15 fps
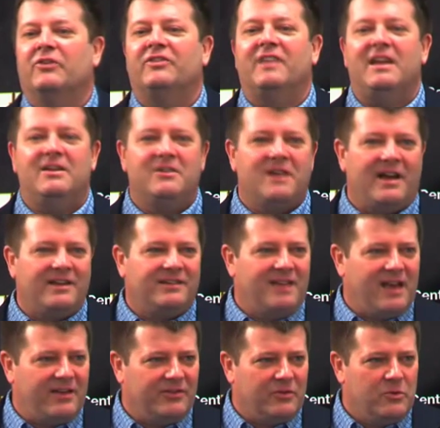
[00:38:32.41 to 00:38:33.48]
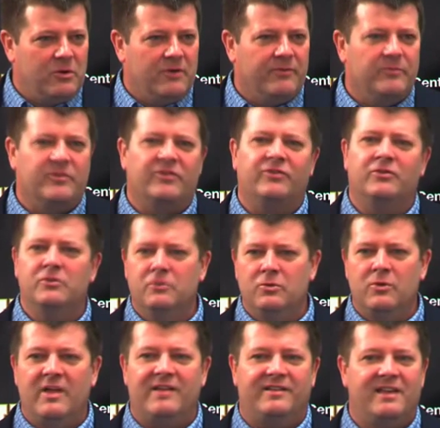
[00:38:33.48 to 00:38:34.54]
standardized test score from the
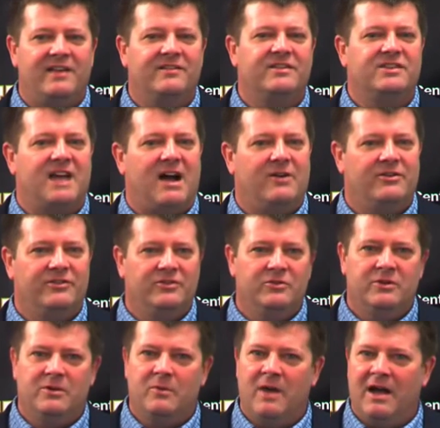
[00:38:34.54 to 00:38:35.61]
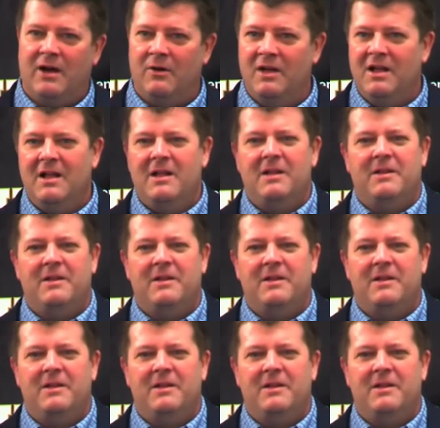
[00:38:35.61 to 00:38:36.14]
school that says the child is doing well.